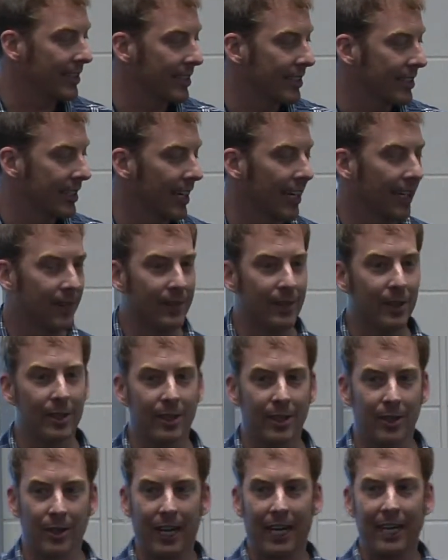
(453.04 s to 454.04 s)
the side of
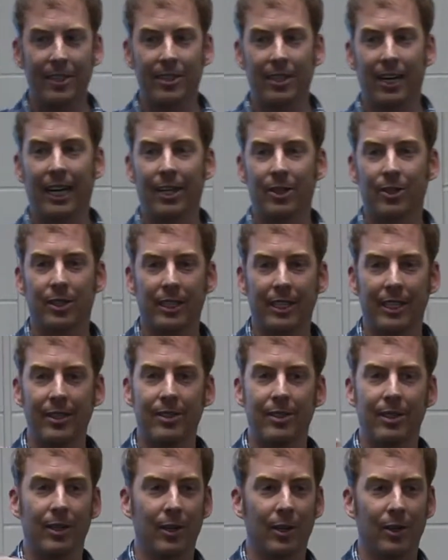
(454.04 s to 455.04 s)
there actually
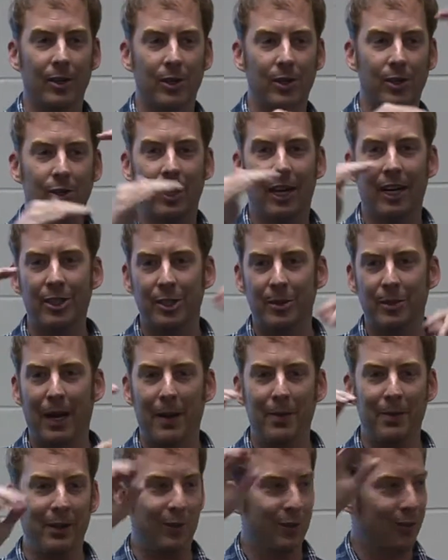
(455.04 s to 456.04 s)
is. You do your strategy
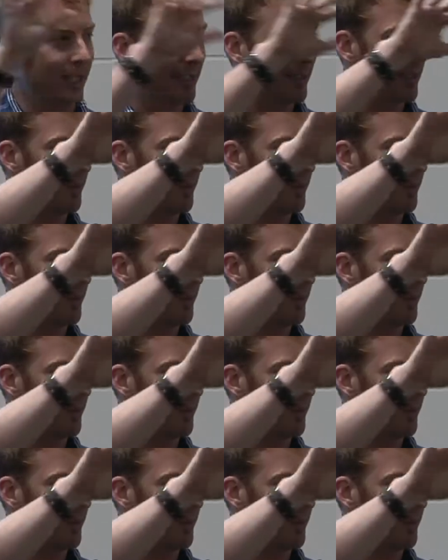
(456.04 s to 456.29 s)
map, and you find